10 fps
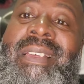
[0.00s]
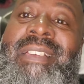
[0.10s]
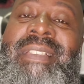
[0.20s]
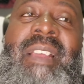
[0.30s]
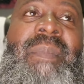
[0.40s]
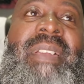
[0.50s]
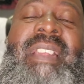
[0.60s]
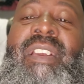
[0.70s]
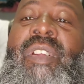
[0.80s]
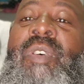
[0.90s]
He's thinking about
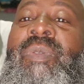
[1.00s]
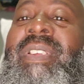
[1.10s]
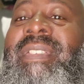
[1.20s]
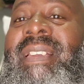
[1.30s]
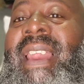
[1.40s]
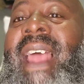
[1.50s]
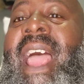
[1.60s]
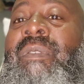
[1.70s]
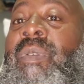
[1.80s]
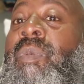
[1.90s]
that low risk and that
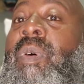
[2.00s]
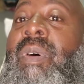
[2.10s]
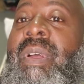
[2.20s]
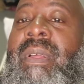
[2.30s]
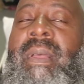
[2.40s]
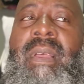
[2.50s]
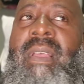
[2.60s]
high reward.